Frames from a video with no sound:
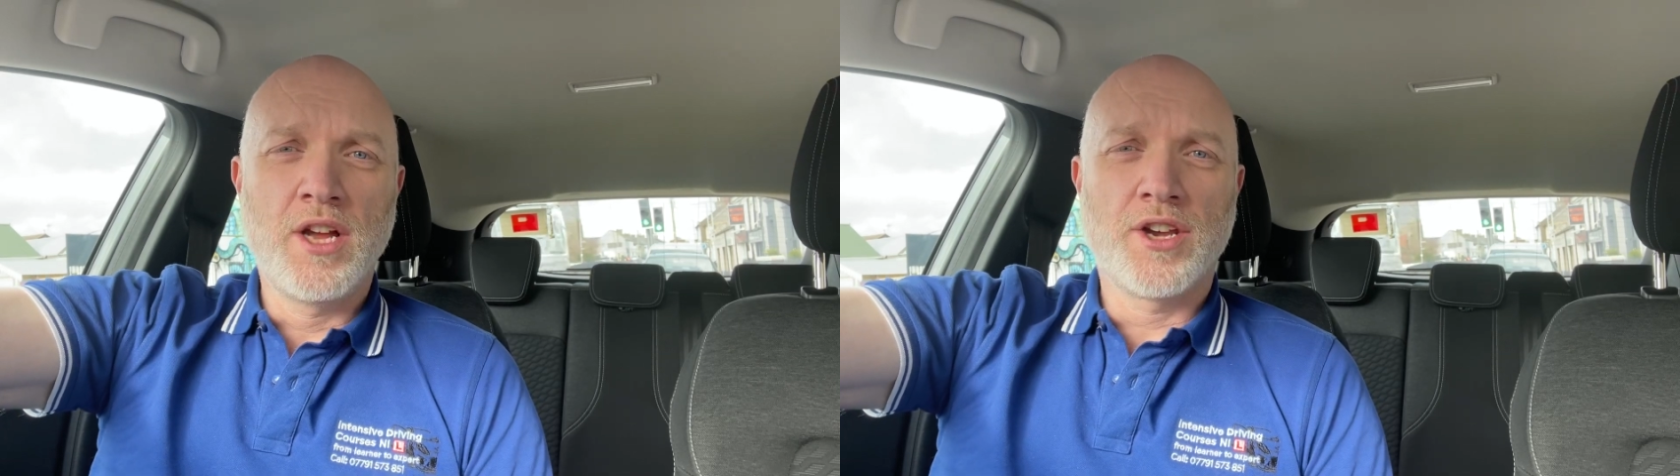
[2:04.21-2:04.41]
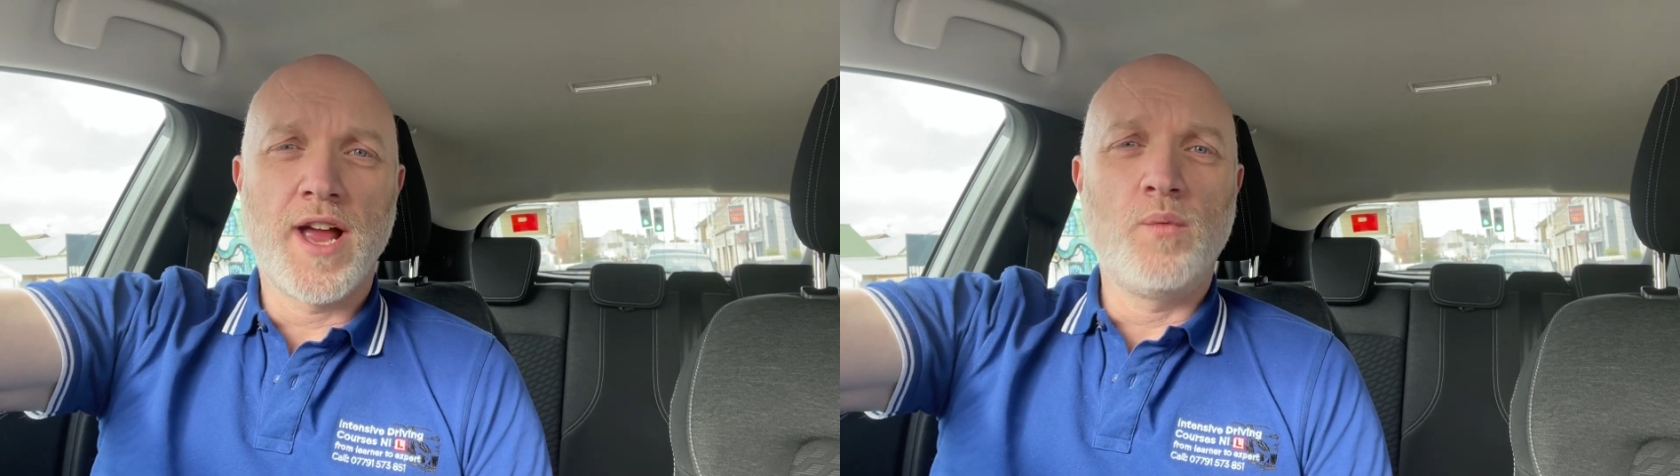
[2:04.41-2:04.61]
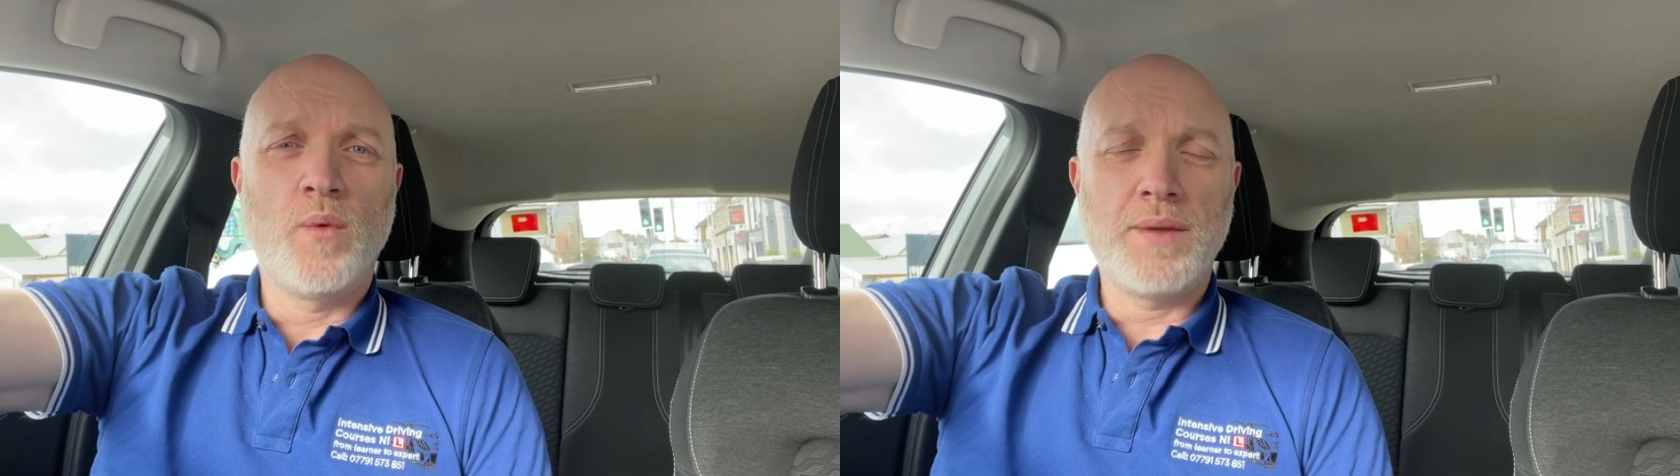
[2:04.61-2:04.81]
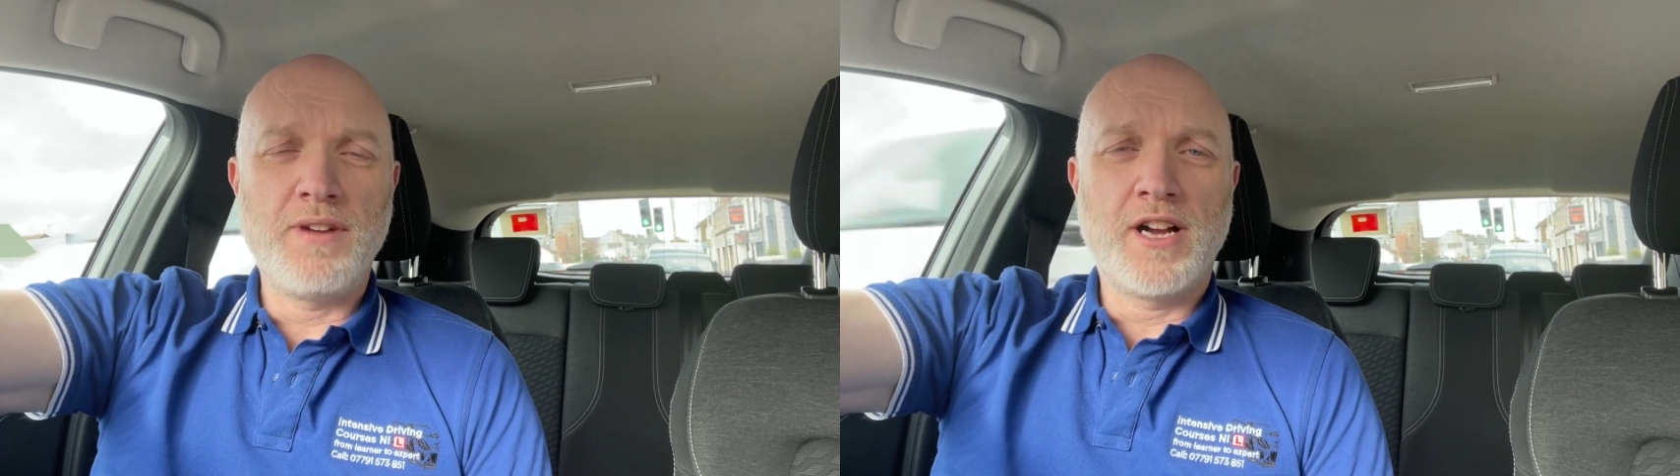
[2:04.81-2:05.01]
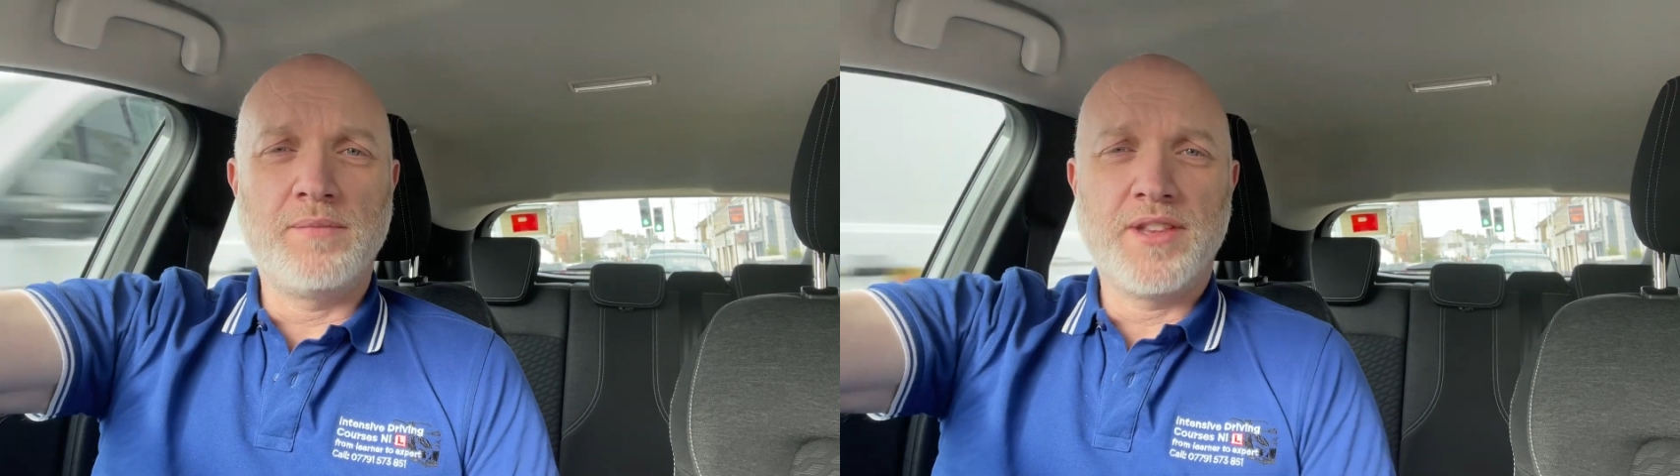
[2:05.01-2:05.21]
Now, when we
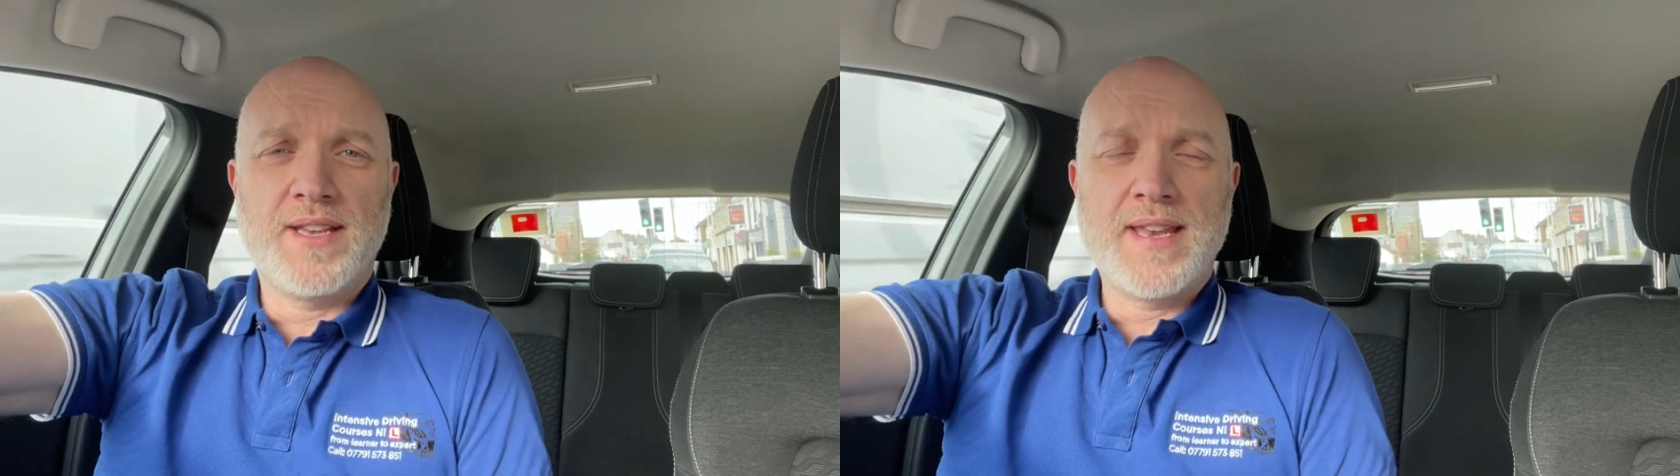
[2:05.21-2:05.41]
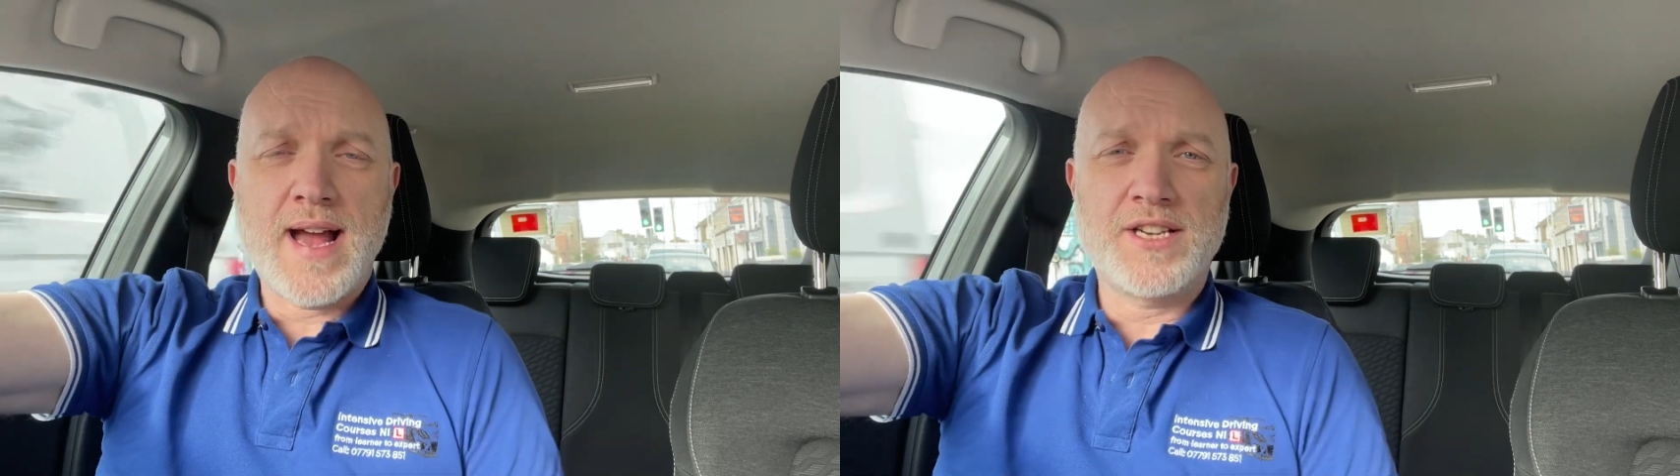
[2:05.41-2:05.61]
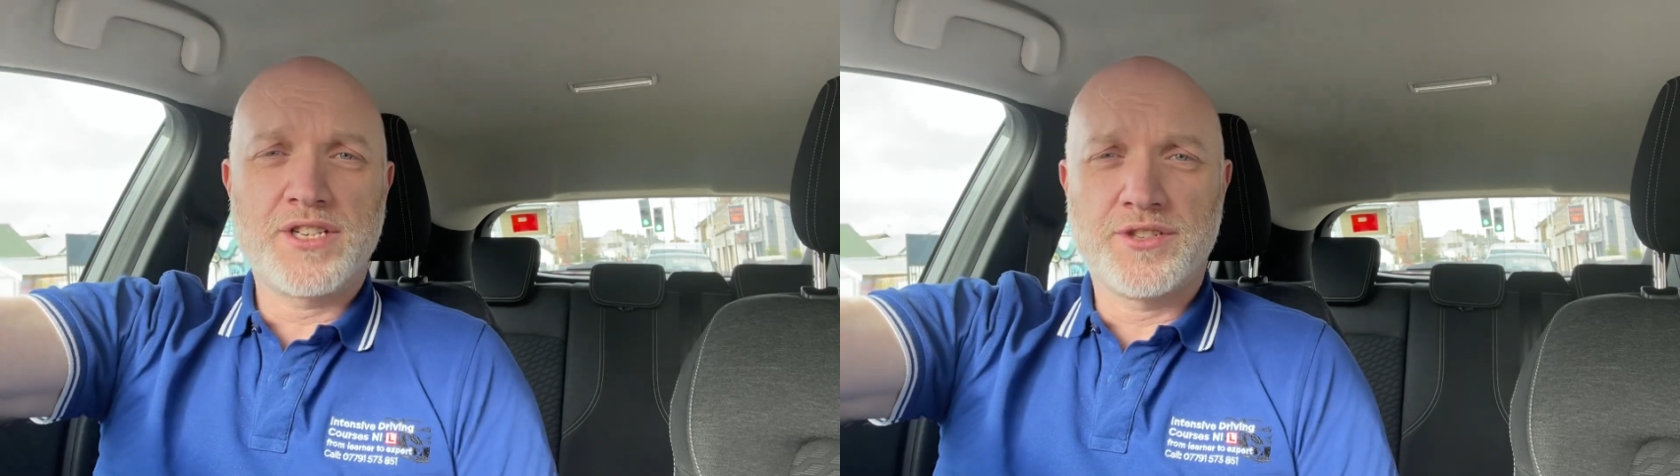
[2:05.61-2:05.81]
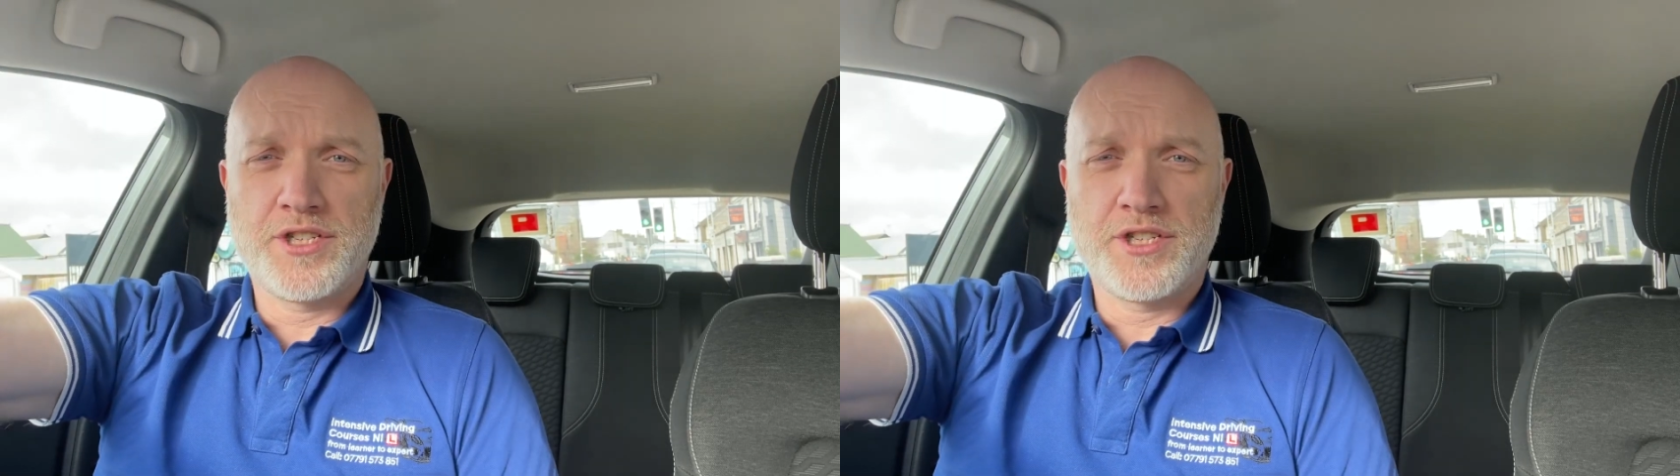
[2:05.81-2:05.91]
come to the national